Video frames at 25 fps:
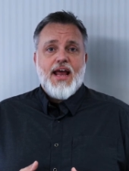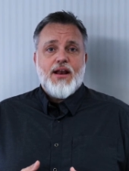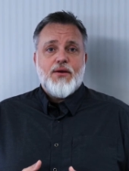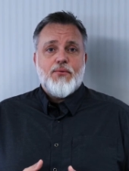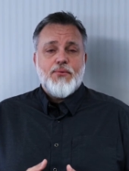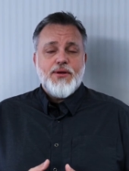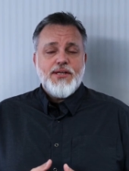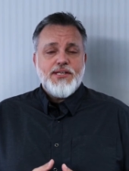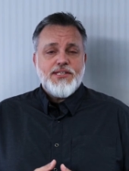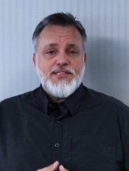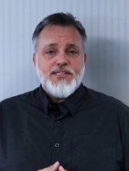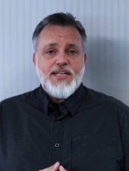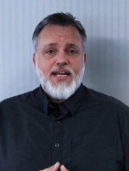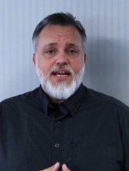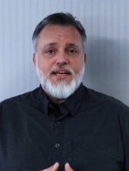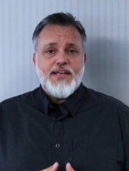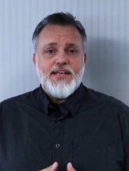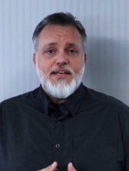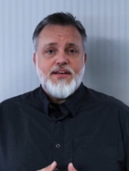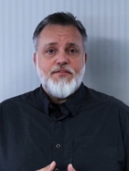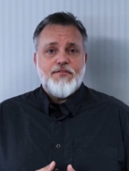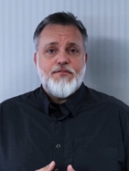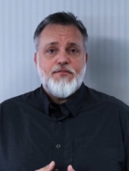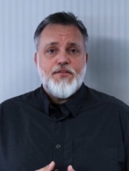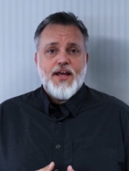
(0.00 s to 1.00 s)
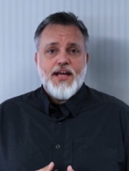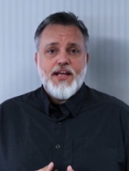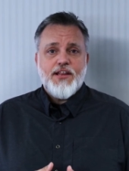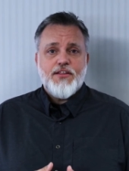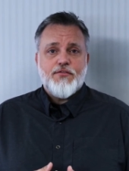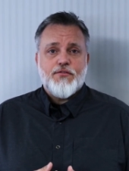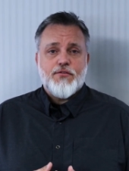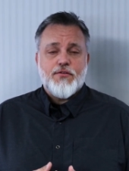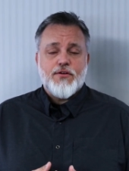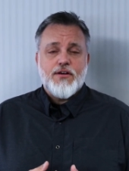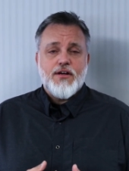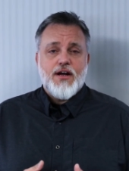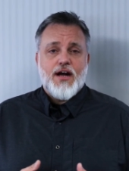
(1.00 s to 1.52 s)
and we stand in
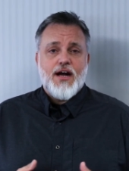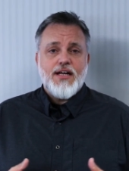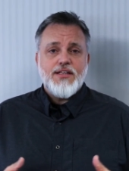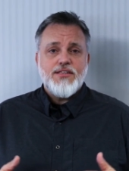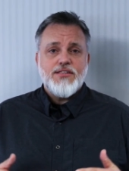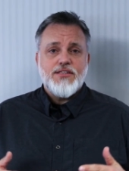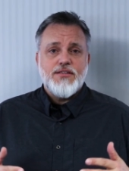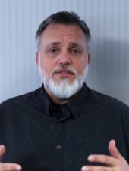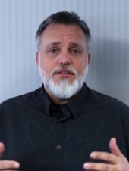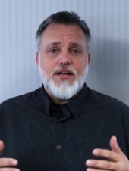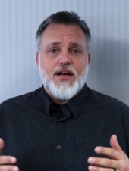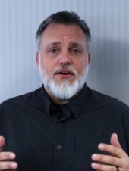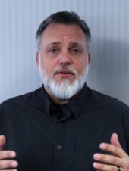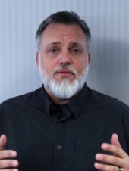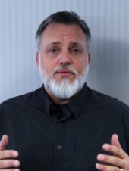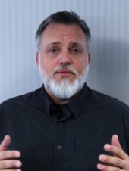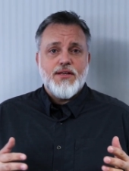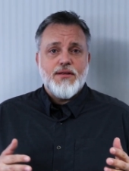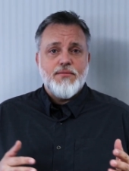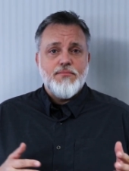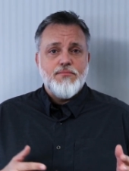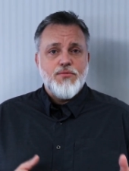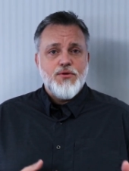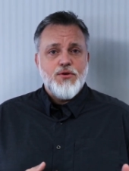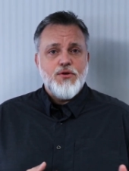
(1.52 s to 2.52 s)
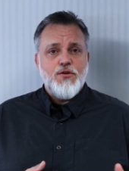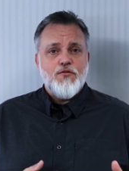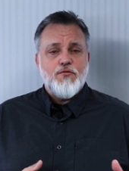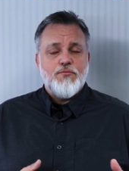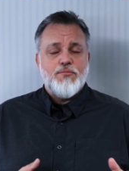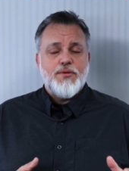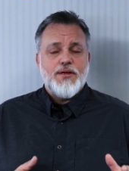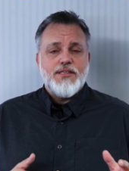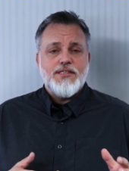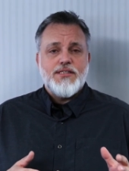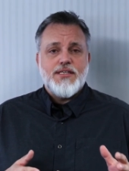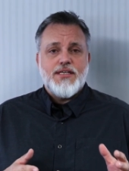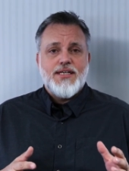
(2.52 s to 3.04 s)
faith for God to not only
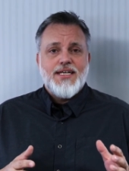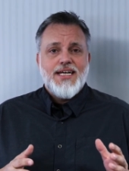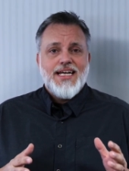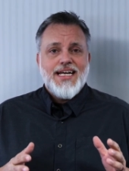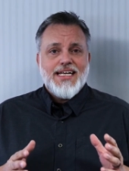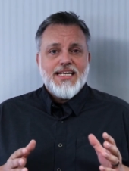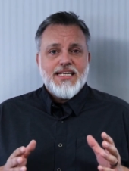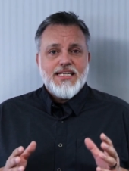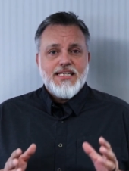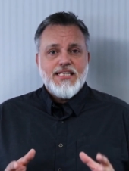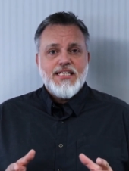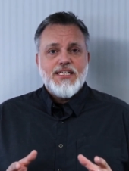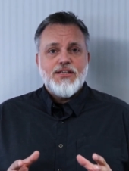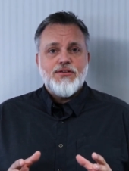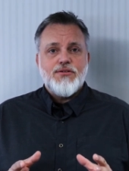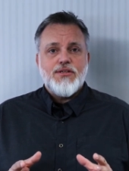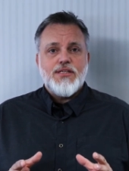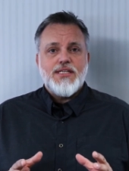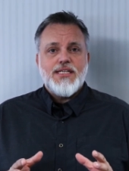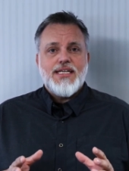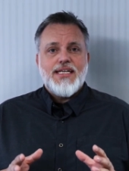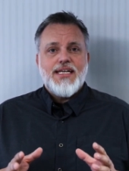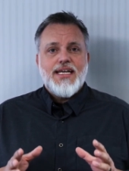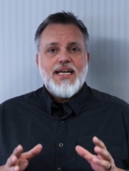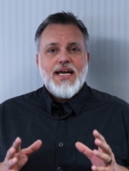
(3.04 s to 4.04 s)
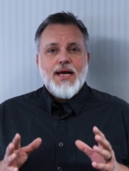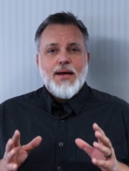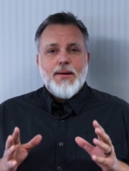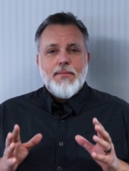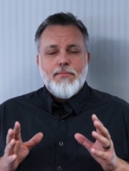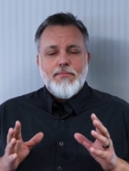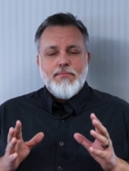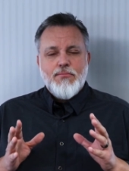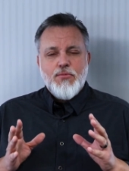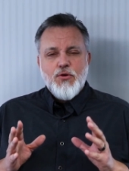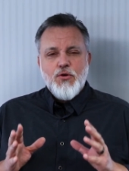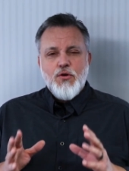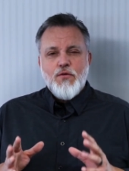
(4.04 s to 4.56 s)
move, but to literally
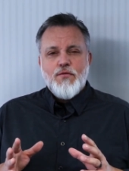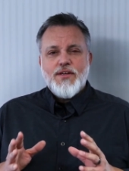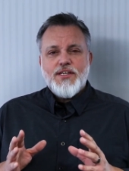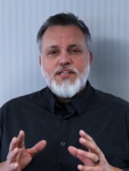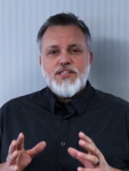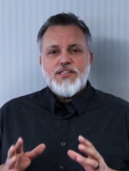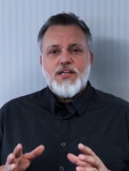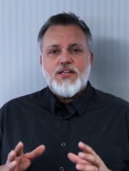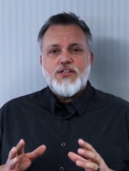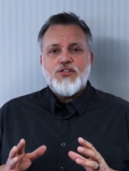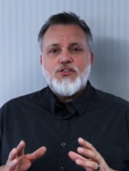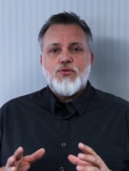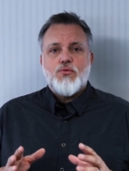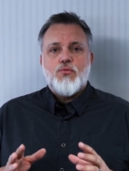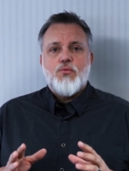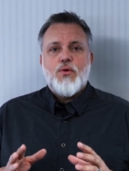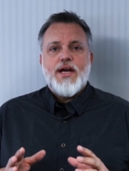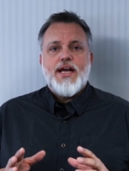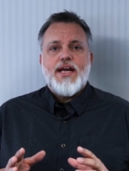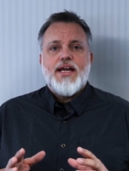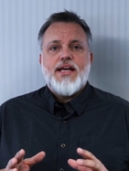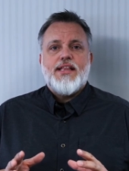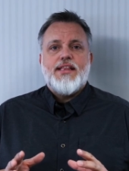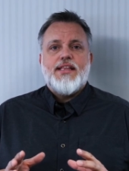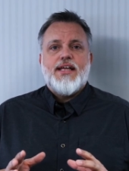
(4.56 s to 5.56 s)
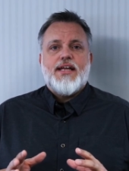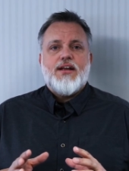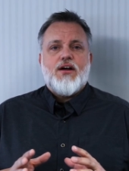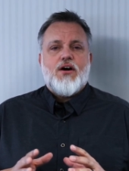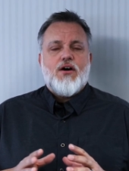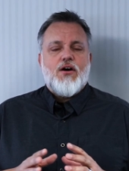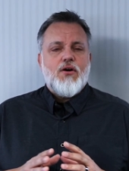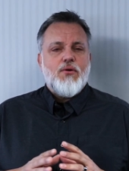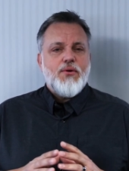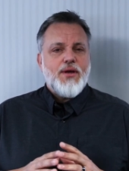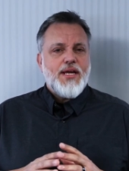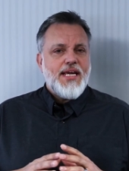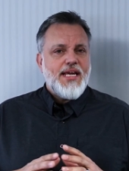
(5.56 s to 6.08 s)
move in such a way that
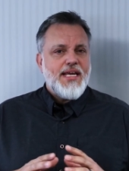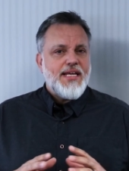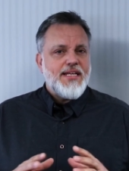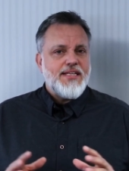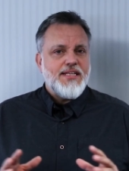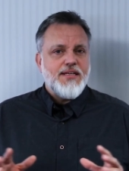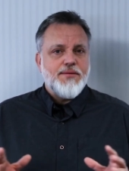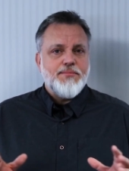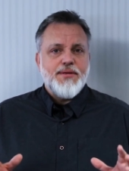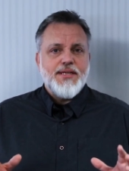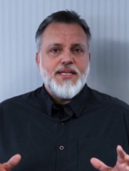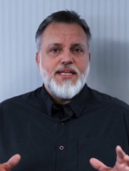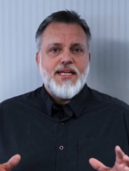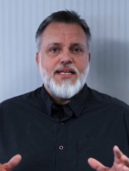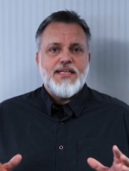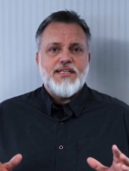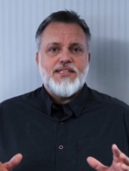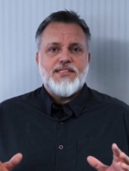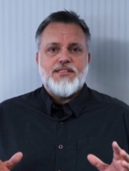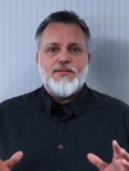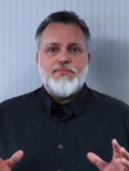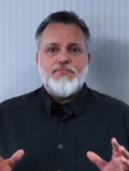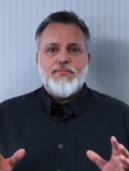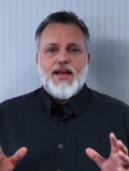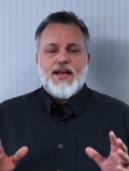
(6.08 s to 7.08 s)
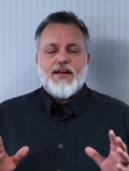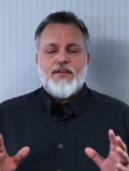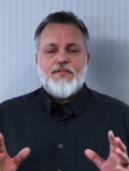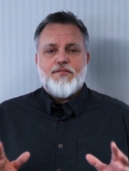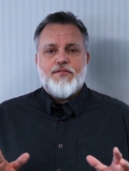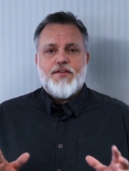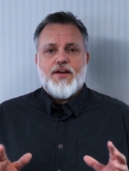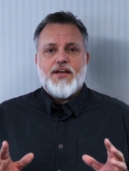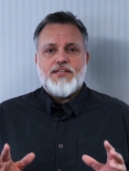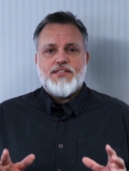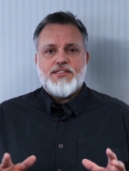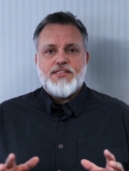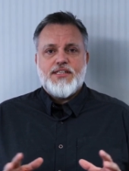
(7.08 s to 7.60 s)
all healing begins to
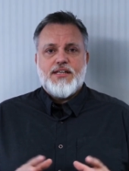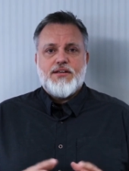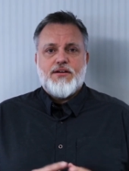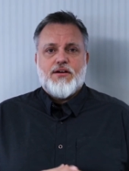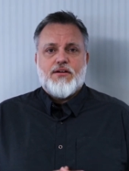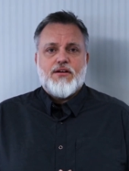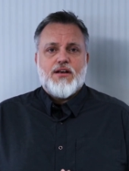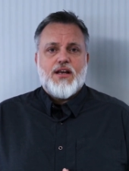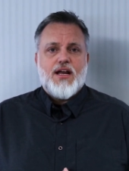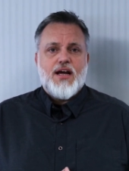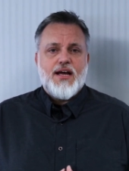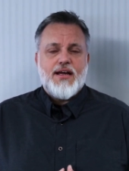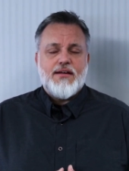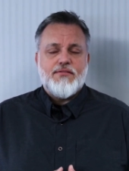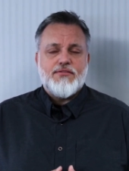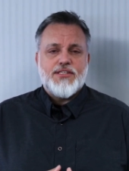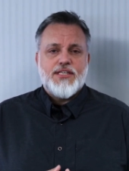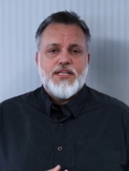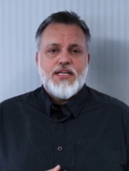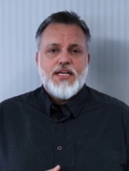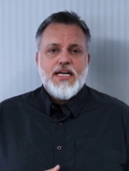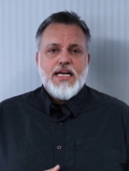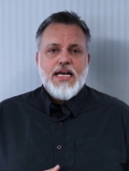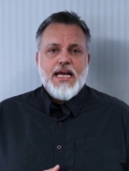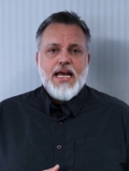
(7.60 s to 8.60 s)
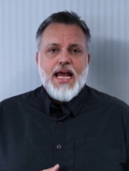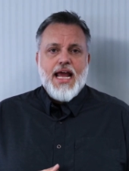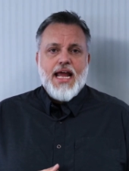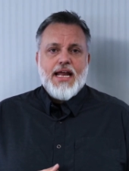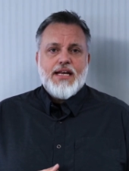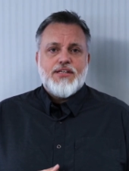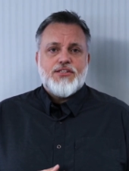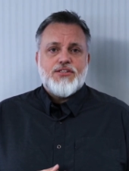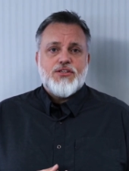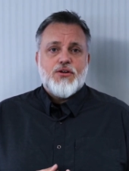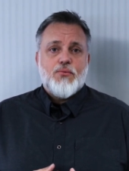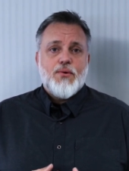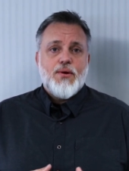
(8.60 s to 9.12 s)
manifest in our lives.
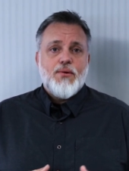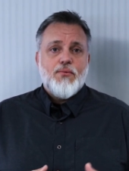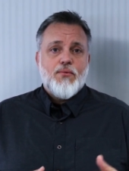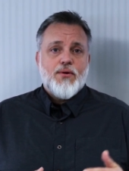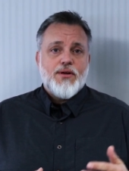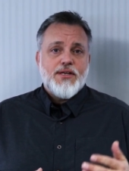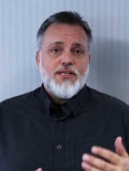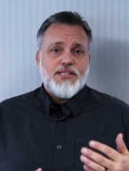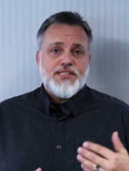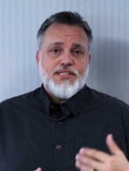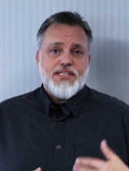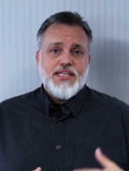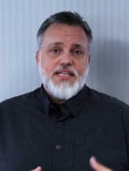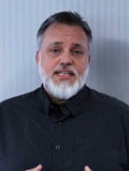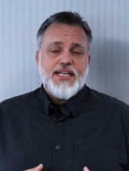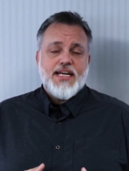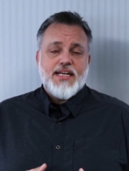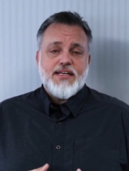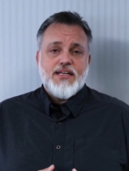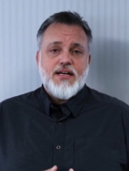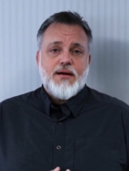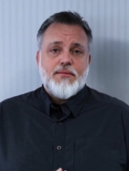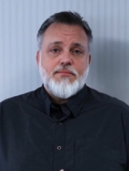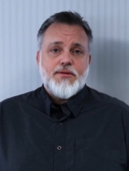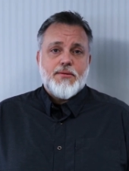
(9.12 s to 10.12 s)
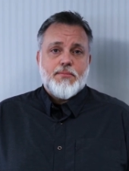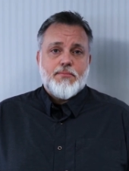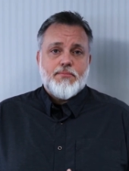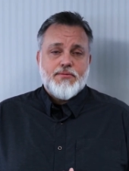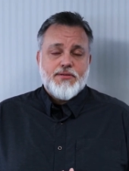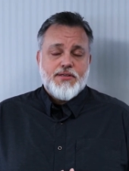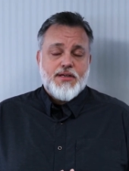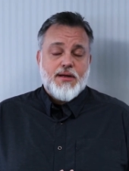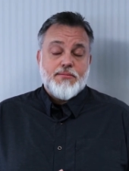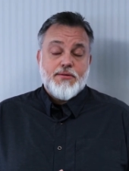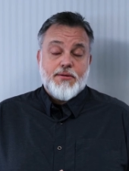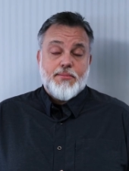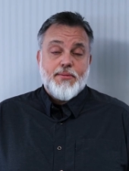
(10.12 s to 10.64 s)
And so we want to see that come to,
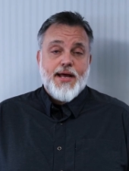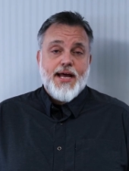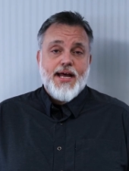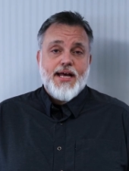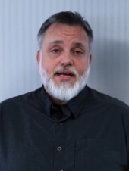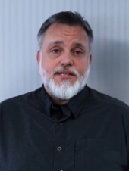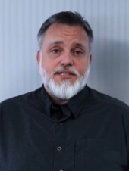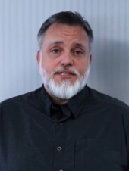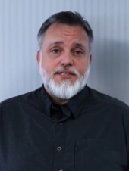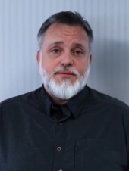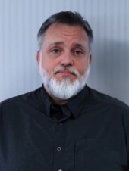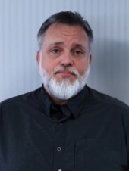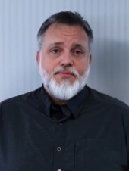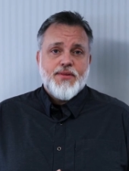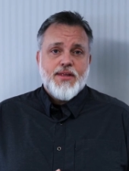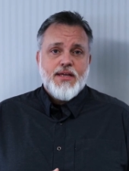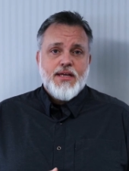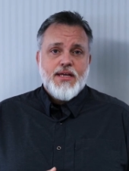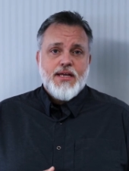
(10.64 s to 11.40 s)
come to pass.